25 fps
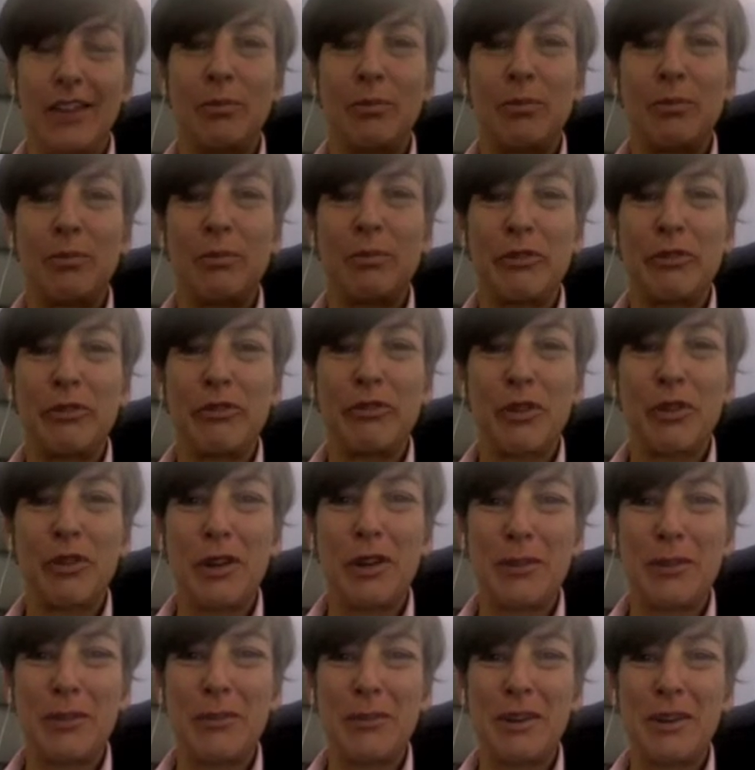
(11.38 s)
Before
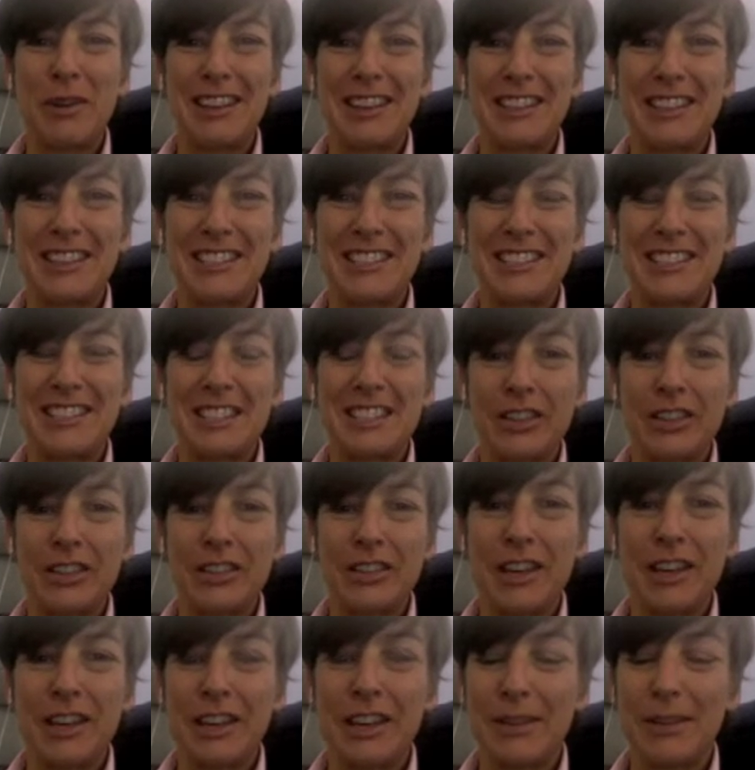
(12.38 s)
I want to start
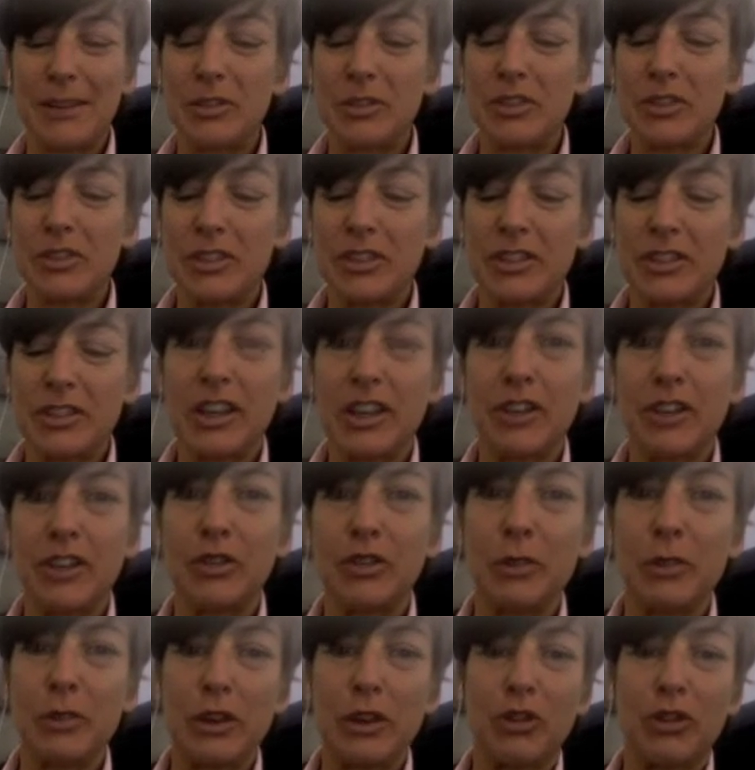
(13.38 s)
that, I'm just going to tell you
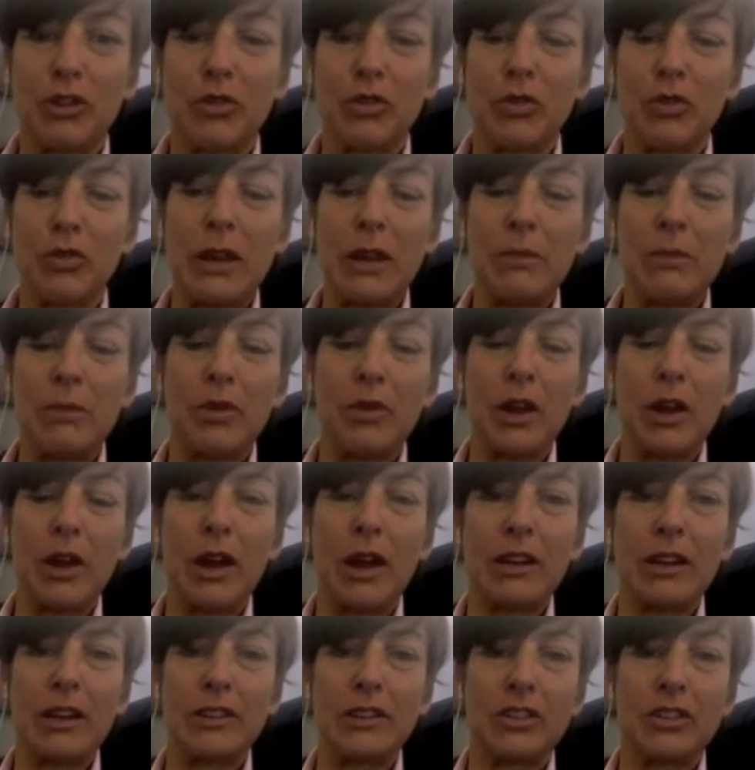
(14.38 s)
about a great
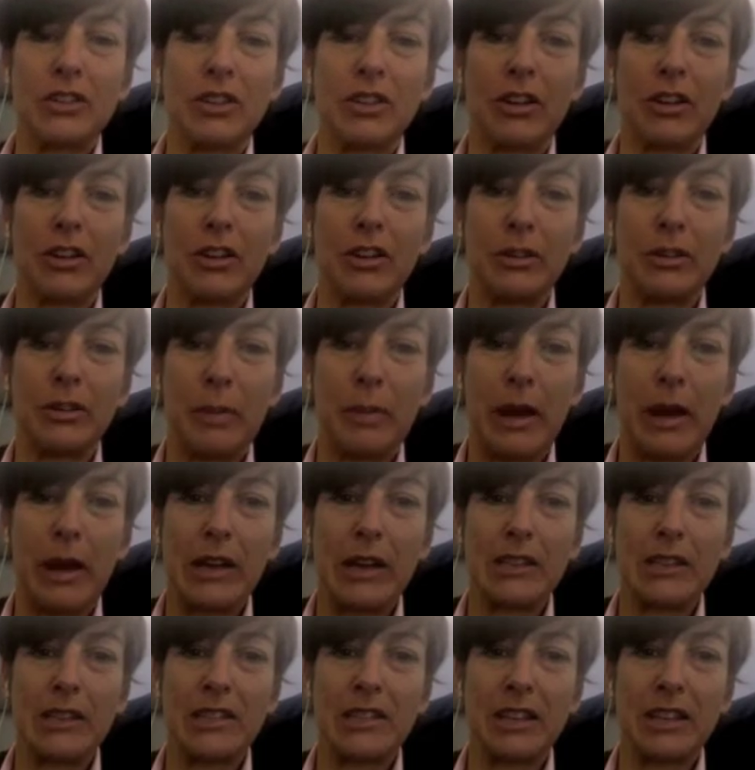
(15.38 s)
product called Bach
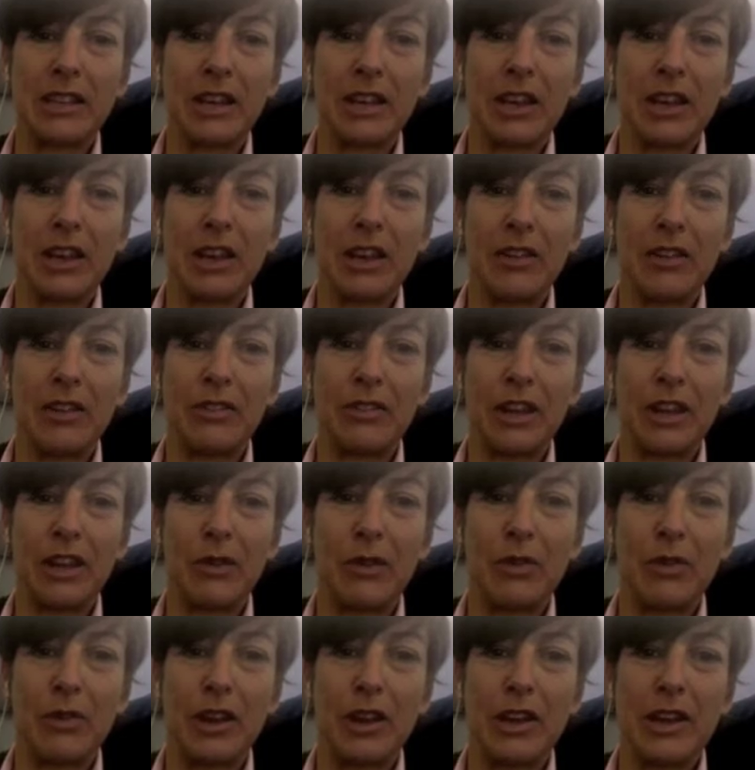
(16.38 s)

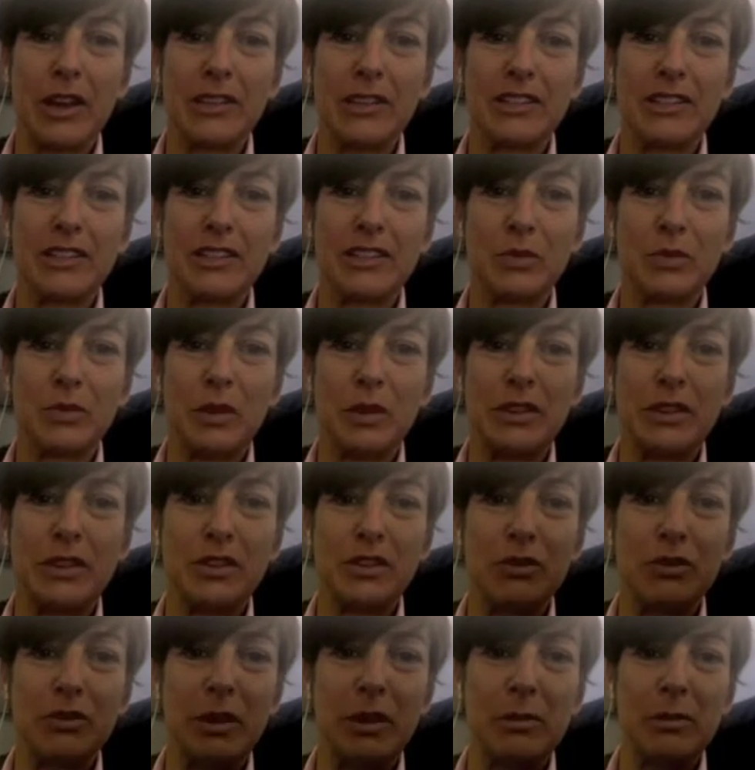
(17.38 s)
Flower Essence
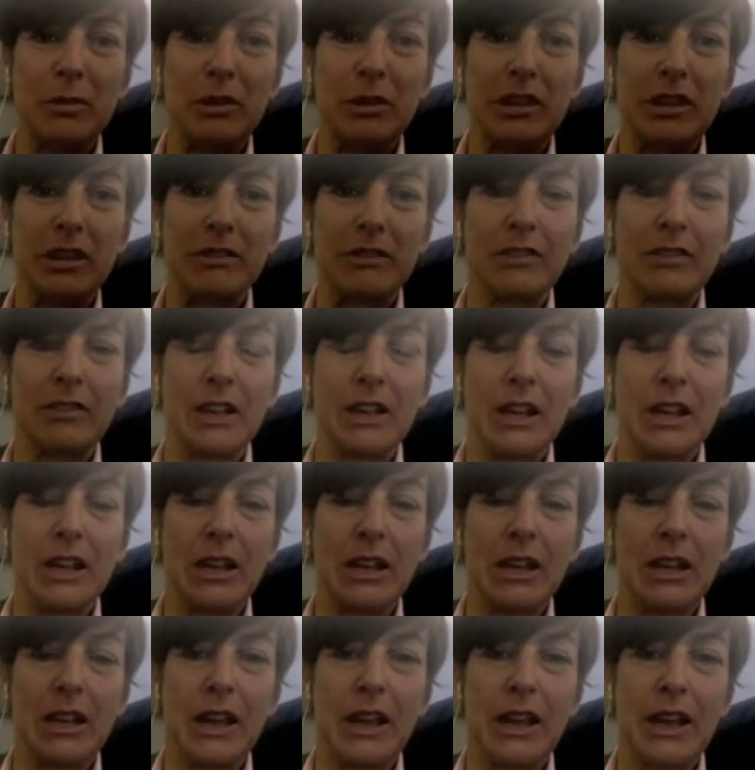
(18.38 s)
Rescue Remedy.
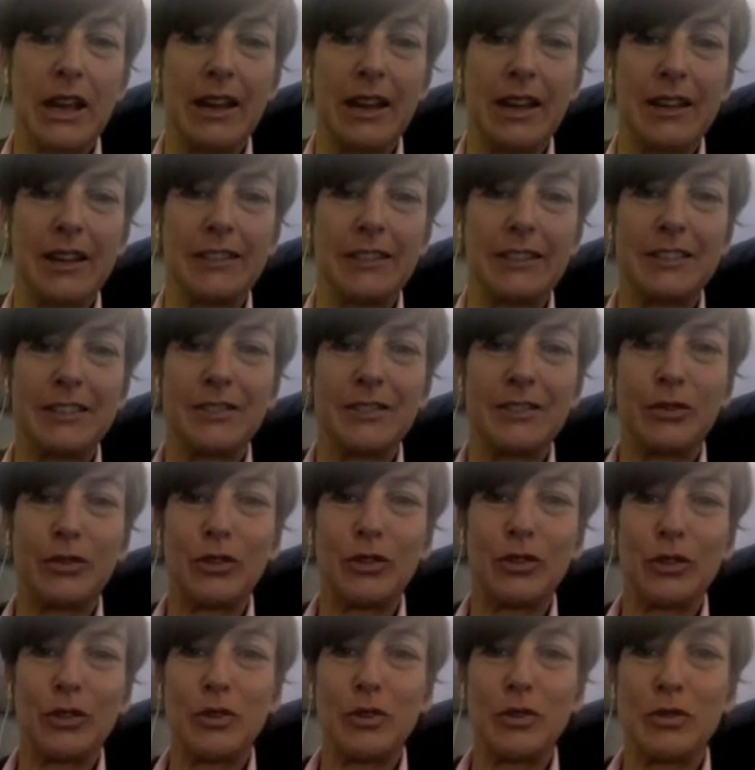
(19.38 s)
And for
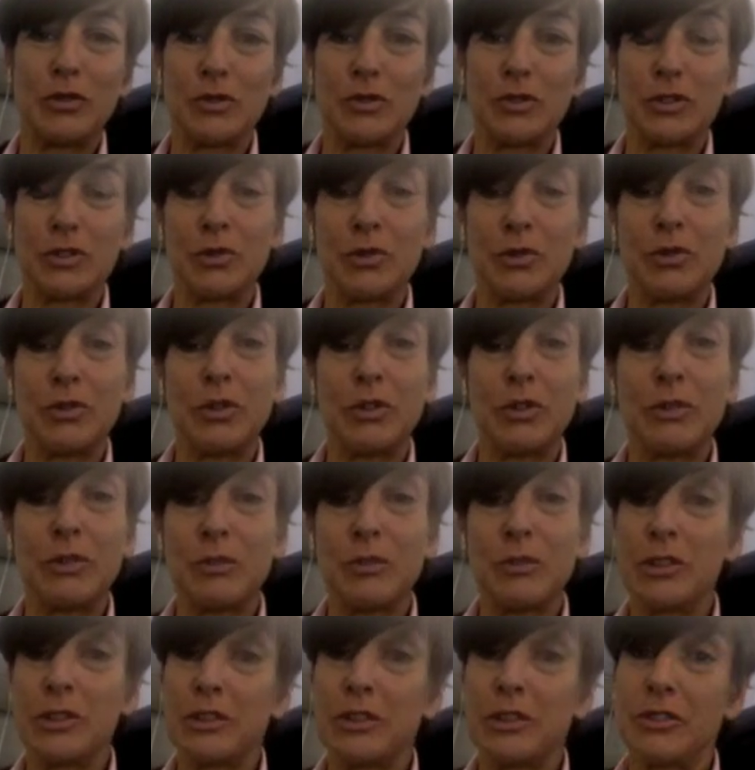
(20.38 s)
those of you who get
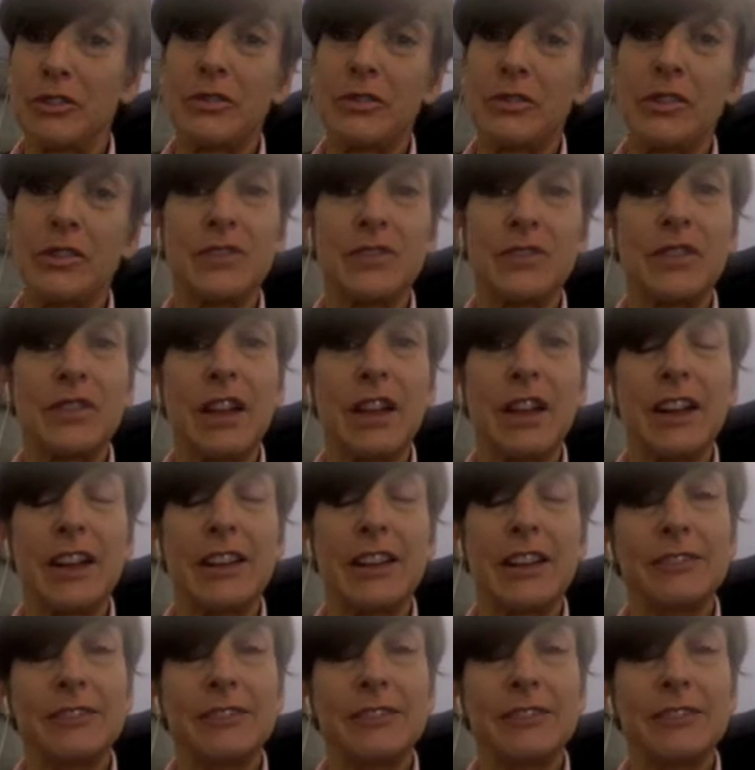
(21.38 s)
really nervous flying,